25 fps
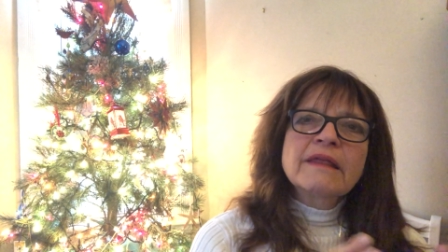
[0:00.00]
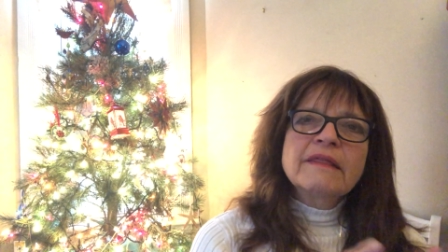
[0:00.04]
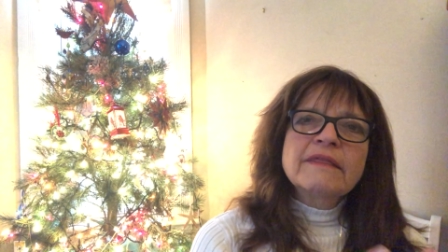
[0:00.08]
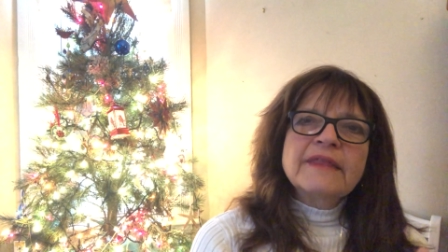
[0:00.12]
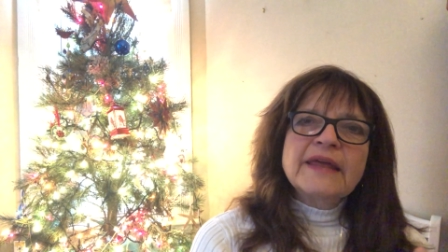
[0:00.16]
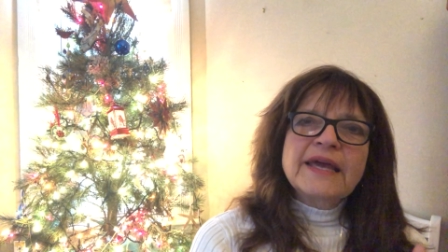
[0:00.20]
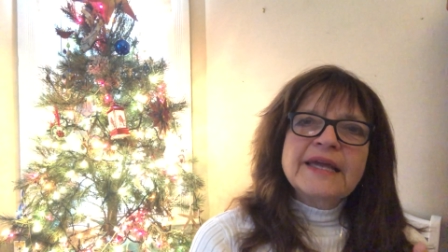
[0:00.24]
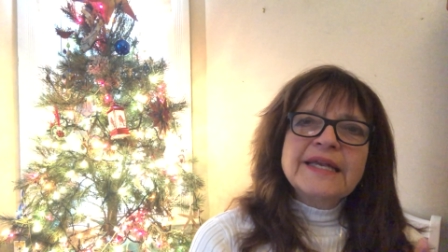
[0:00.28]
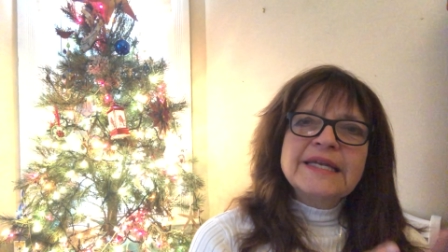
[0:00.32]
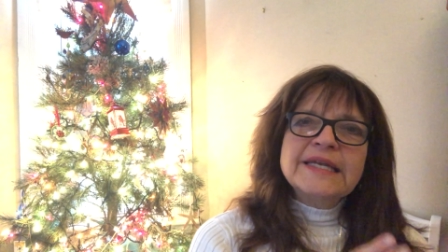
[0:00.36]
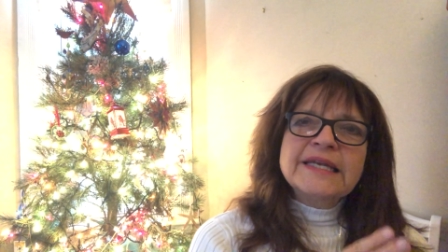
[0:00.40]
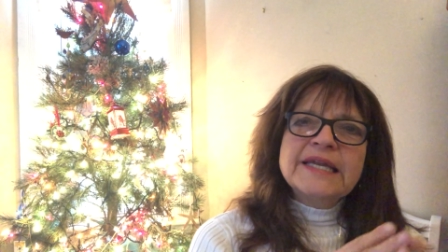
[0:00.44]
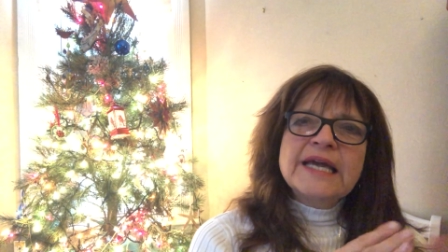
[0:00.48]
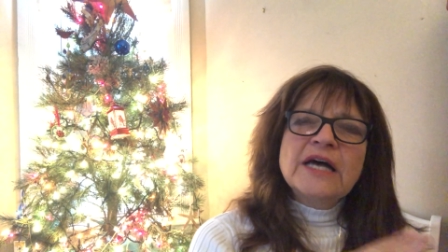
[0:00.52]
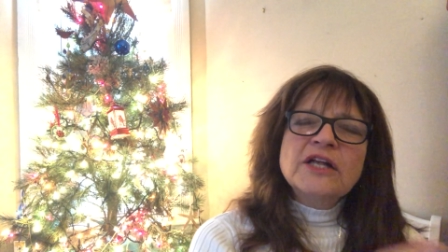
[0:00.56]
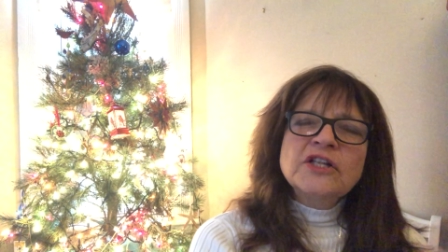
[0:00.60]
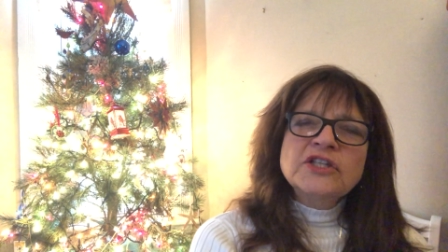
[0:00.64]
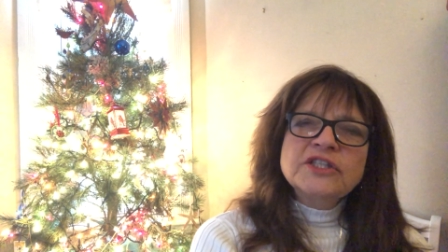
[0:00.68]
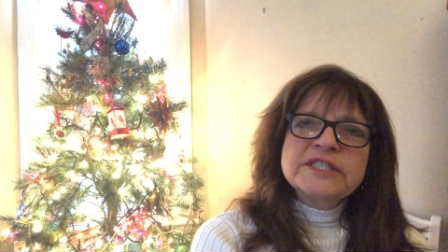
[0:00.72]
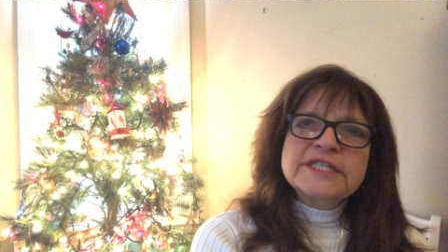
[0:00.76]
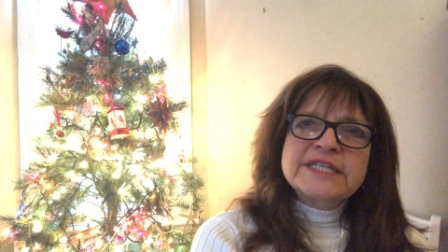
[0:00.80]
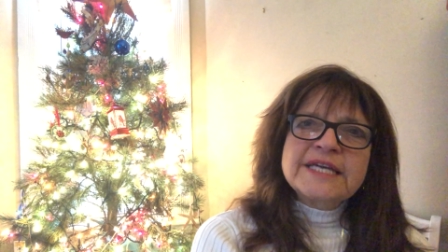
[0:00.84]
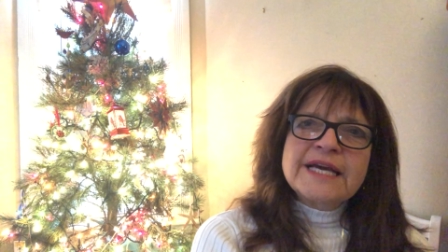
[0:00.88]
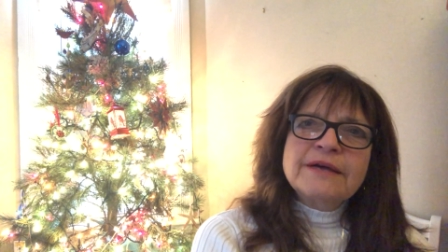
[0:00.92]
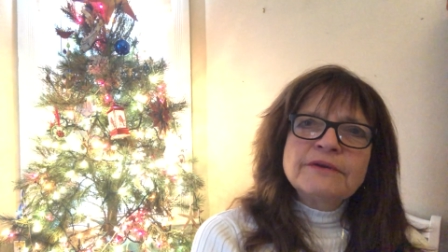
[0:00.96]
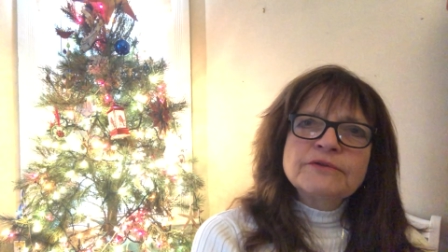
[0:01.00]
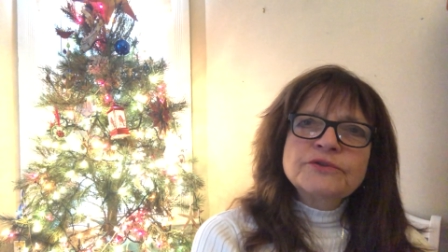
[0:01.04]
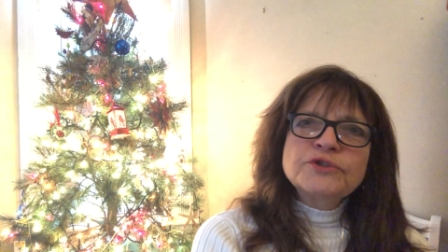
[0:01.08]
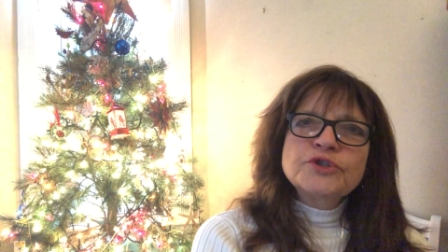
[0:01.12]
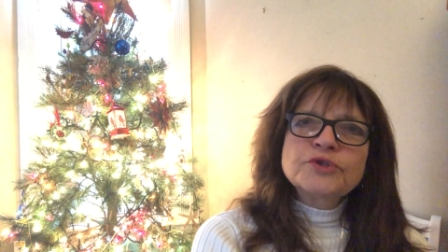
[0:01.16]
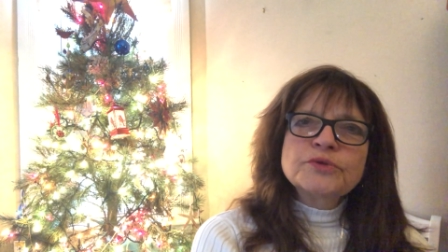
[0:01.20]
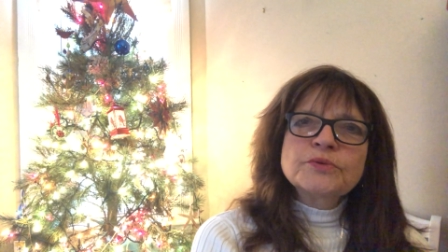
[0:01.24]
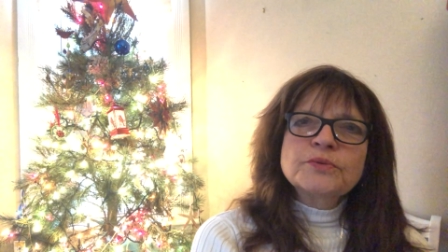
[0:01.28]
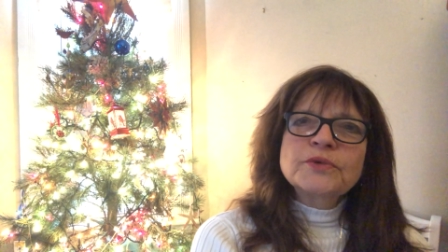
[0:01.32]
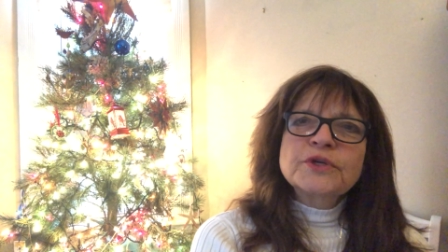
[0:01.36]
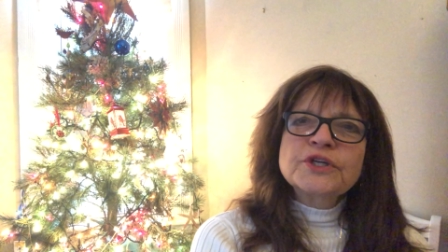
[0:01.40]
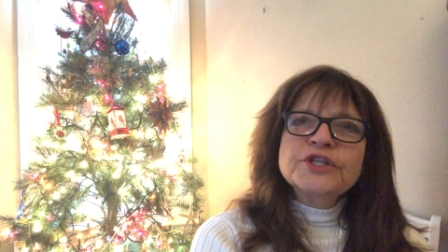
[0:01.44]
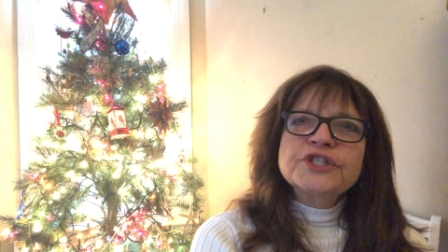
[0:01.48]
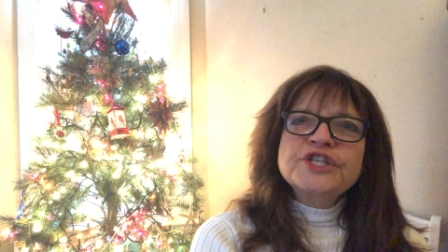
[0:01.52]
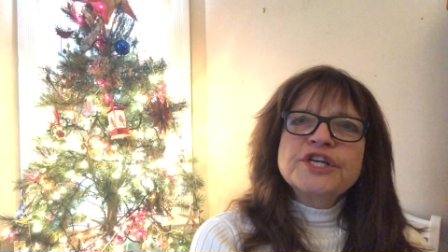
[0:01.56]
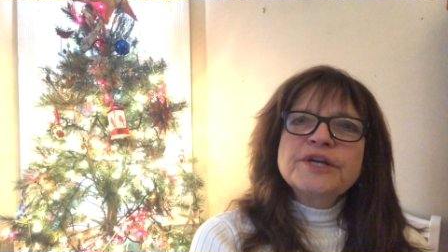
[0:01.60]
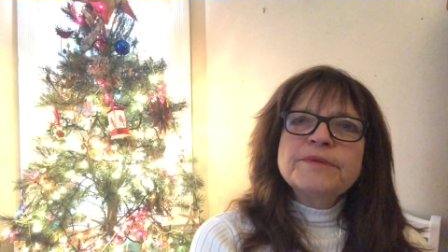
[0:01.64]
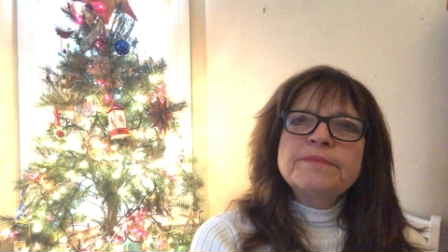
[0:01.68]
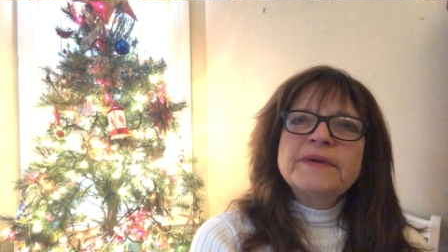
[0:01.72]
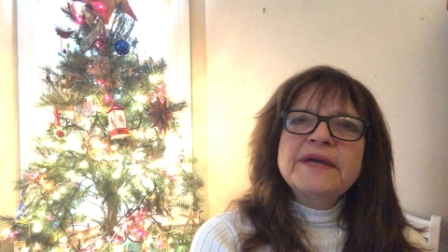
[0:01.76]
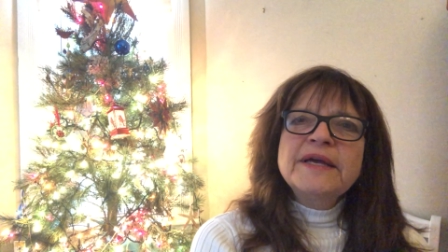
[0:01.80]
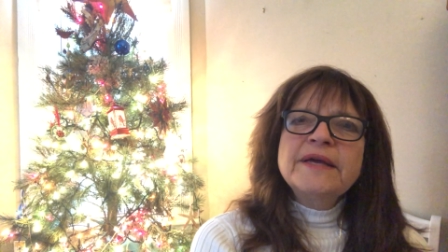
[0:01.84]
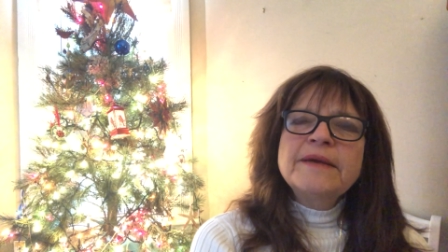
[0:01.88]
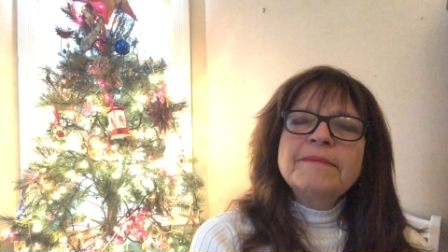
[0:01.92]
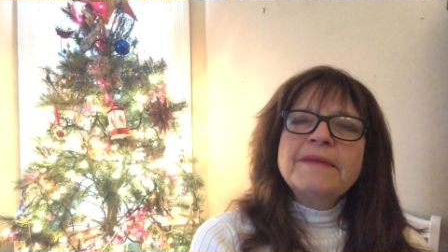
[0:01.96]
they knelt down to
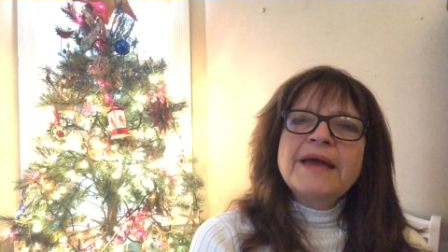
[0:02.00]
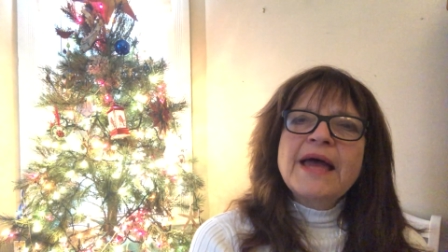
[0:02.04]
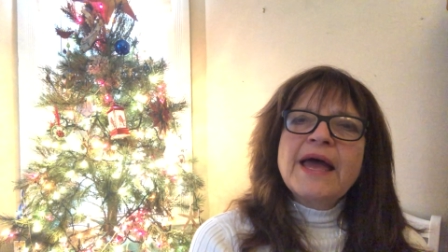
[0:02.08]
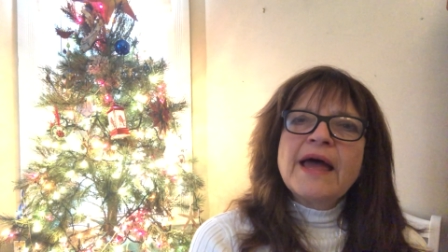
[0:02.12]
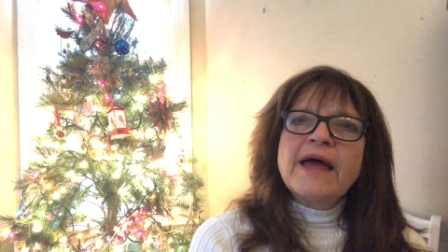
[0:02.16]
worship him